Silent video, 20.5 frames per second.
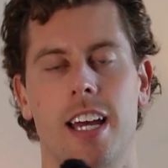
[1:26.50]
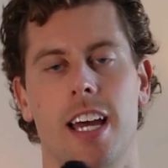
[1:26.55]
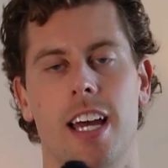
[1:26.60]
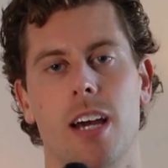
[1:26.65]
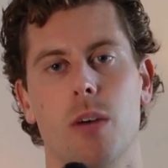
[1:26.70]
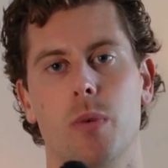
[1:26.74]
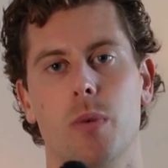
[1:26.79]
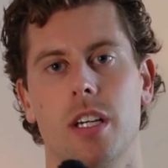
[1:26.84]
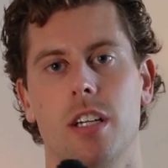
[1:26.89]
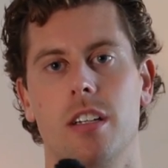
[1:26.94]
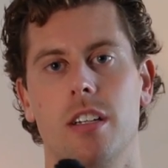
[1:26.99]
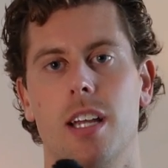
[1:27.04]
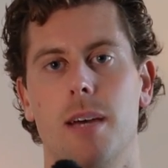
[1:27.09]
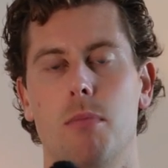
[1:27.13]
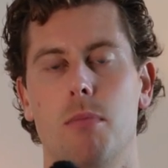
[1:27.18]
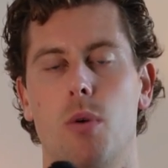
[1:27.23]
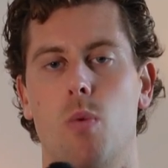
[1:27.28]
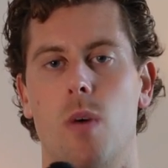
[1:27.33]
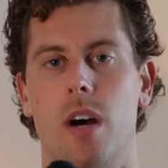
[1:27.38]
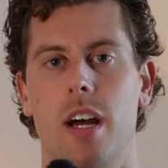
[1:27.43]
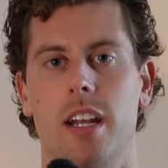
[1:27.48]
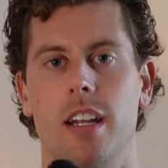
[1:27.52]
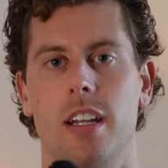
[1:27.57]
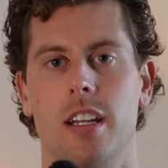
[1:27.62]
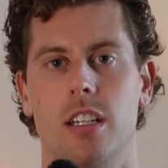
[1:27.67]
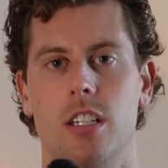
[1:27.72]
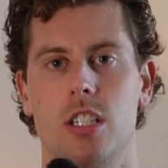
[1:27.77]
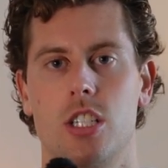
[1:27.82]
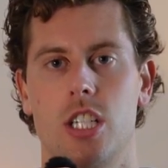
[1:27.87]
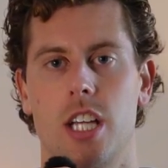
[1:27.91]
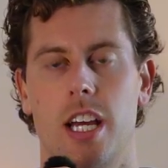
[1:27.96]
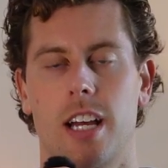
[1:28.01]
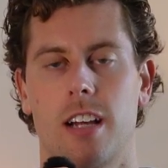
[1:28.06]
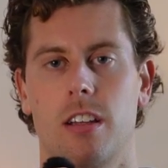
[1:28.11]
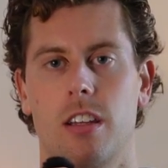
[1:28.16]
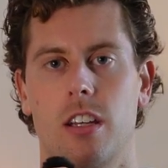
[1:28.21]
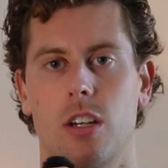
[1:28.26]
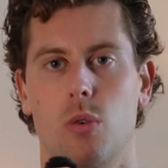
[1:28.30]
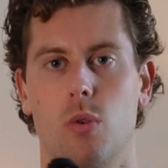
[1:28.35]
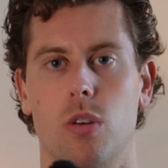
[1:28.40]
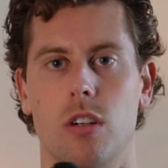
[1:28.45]
and we could, number one, check
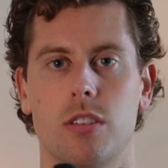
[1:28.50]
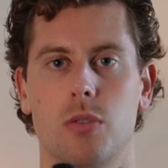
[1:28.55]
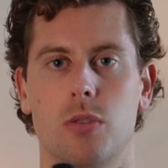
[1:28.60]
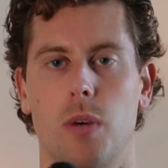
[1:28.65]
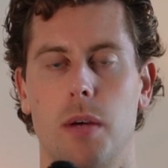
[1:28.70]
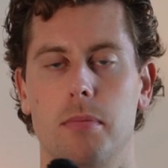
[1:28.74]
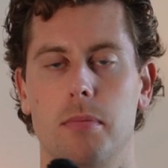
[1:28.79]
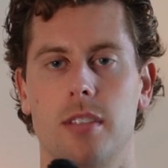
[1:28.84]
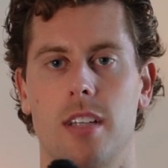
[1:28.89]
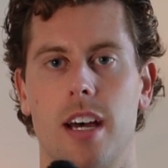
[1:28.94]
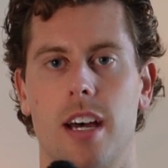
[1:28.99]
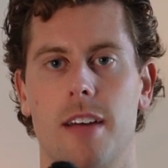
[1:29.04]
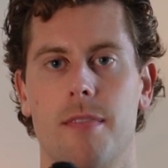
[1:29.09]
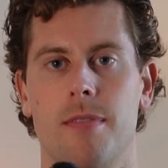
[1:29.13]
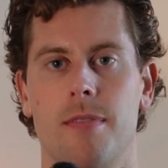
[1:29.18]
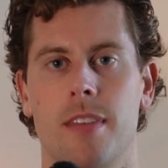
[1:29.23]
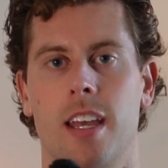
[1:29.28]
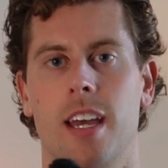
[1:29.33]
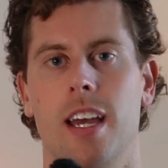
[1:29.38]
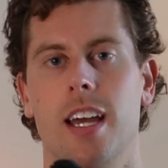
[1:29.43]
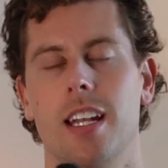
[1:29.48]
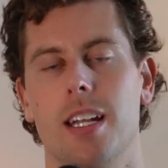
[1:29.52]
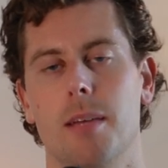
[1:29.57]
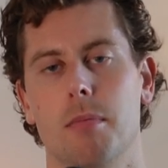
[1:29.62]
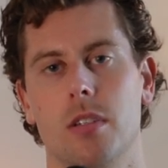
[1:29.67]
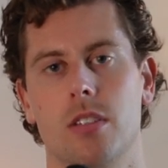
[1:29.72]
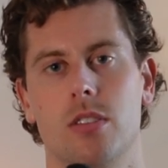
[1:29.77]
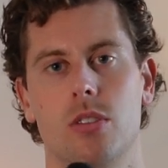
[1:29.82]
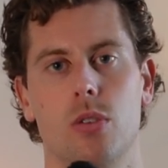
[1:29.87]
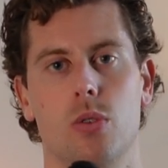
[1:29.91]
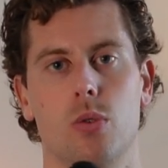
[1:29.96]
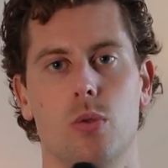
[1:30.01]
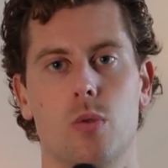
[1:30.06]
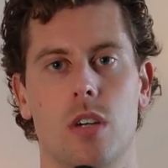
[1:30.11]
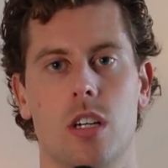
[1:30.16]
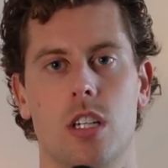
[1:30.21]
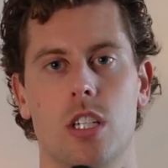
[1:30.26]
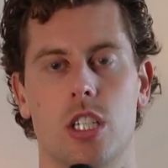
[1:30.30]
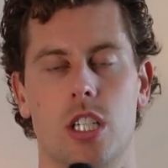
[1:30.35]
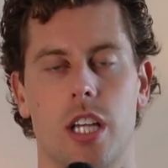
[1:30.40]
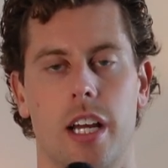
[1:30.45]
the Qantas website, and number two,
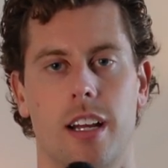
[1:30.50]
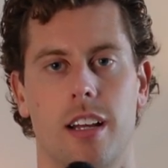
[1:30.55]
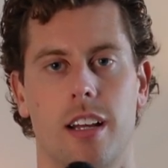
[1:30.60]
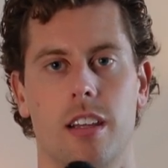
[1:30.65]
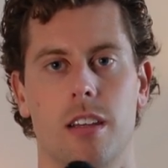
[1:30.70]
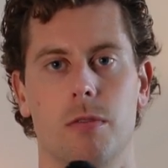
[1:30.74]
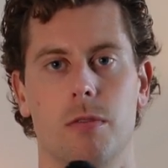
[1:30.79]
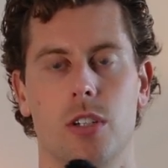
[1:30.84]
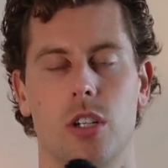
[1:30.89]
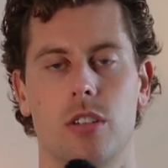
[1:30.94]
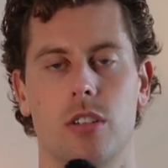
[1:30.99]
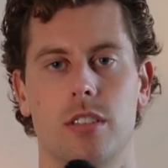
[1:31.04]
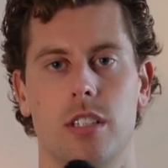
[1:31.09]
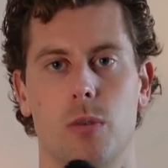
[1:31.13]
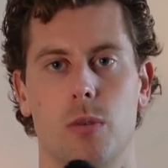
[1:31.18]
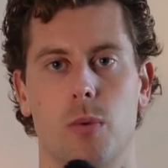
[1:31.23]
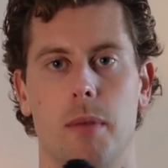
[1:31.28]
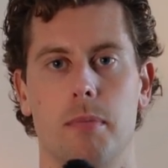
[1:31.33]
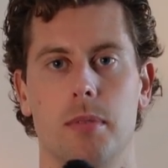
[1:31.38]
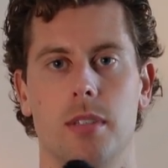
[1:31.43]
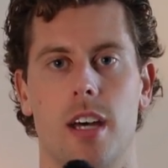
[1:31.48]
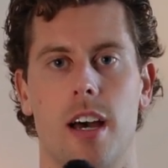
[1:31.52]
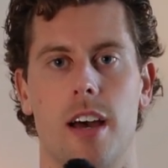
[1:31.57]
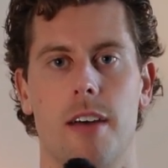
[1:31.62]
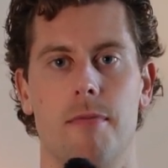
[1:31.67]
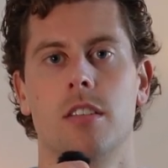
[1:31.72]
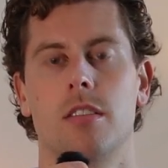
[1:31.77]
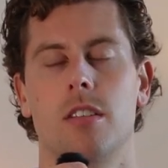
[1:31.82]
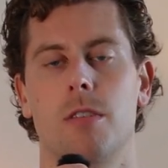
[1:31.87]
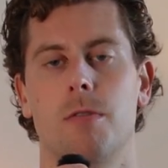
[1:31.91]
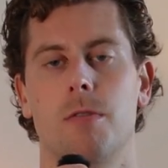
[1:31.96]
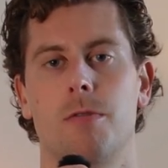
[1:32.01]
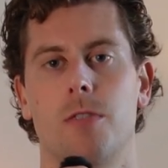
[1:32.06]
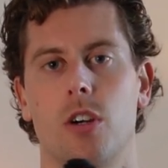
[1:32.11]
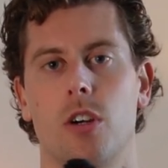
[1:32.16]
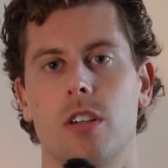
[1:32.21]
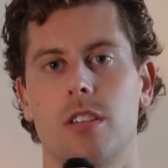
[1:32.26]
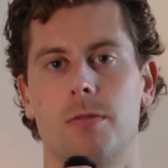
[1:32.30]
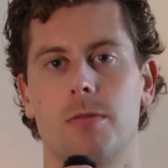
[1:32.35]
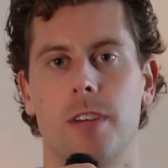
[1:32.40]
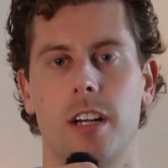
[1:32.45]
check the Velocity website. So the
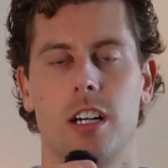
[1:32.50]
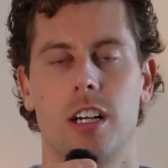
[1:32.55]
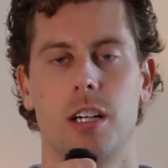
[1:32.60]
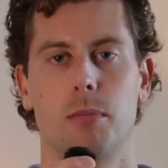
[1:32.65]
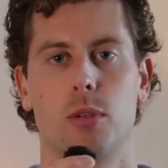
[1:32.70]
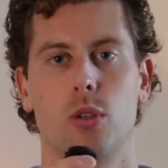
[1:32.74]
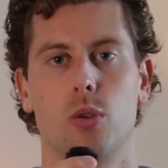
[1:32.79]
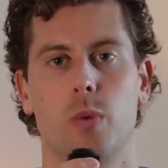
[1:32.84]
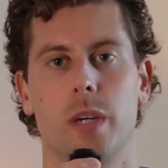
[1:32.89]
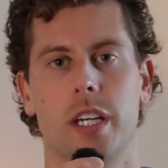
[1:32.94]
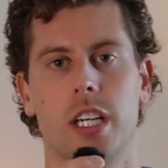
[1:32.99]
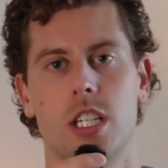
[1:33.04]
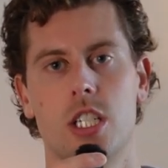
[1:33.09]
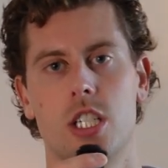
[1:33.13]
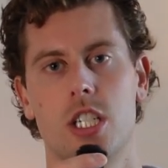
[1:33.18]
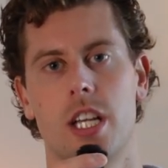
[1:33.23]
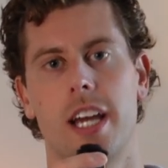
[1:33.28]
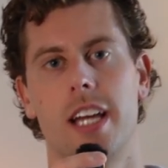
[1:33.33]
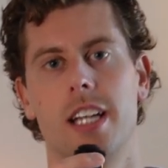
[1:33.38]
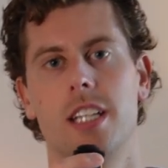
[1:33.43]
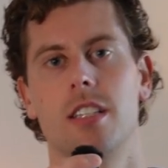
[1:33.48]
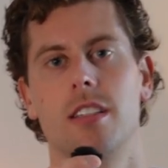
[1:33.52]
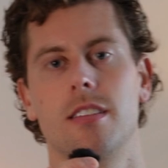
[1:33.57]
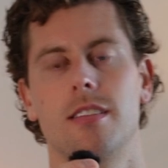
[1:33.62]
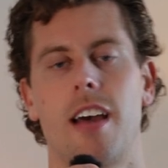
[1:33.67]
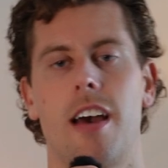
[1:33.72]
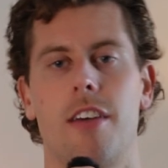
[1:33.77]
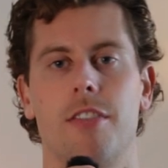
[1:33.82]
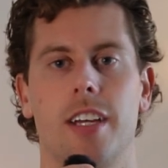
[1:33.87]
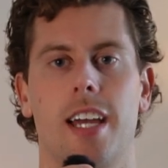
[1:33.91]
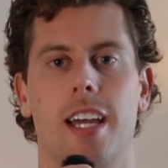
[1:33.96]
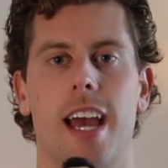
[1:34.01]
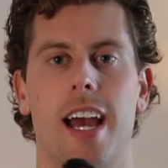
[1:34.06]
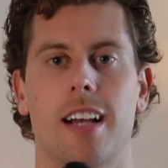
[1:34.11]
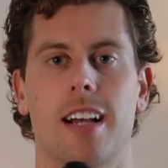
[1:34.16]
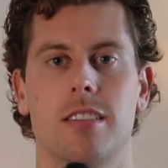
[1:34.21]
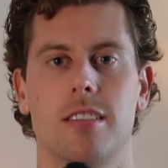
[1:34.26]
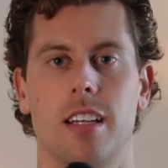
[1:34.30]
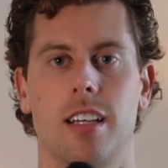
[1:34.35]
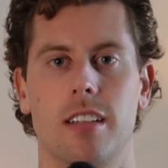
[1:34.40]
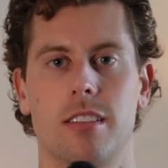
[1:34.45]
first variable we can change is having
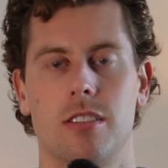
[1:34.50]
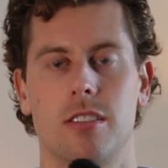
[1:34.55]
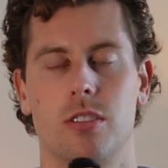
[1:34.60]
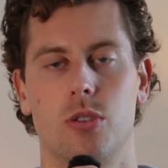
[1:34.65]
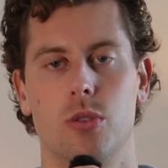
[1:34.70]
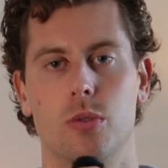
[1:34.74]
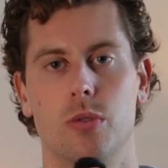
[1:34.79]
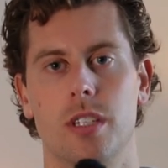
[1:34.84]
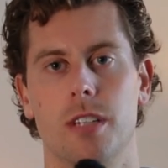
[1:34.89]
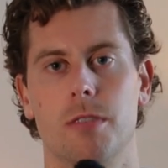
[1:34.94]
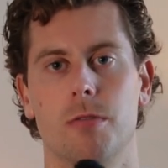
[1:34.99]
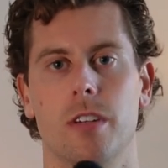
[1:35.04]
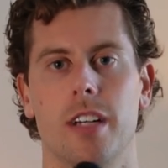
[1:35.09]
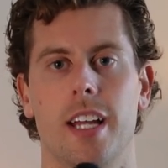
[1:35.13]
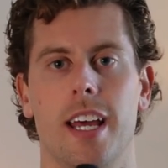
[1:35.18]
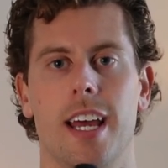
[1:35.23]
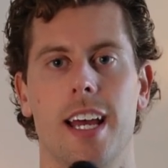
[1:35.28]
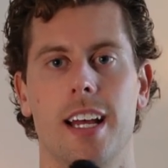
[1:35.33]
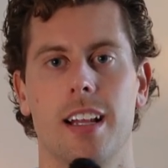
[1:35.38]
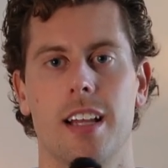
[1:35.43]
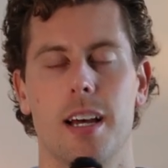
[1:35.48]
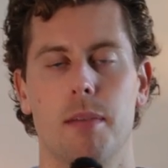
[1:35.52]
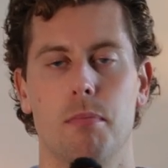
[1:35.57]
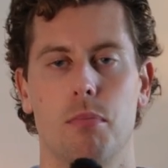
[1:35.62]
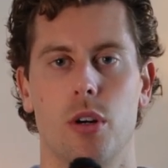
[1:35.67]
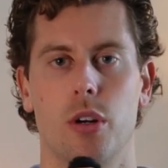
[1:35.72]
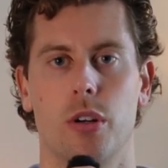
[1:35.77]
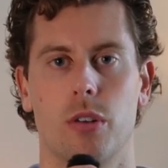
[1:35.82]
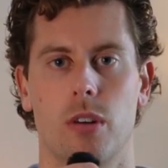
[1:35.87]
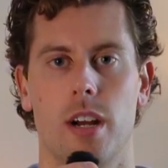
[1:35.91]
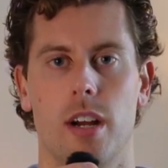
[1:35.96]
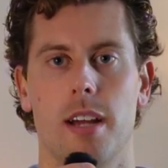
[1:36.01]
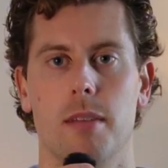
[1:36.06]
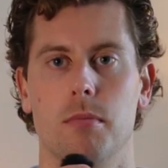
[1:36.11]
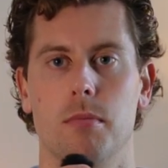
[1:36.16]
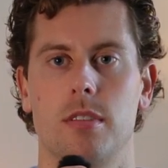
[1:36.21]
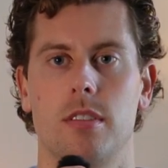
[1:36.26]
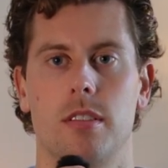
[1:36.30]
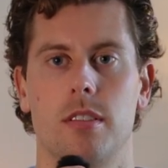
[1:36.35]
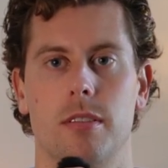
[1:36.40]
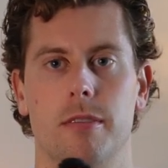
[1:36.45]
access to different airline
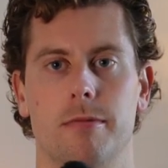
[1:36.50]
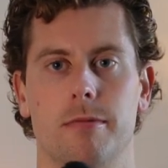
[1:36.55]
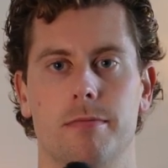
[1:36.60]
programs.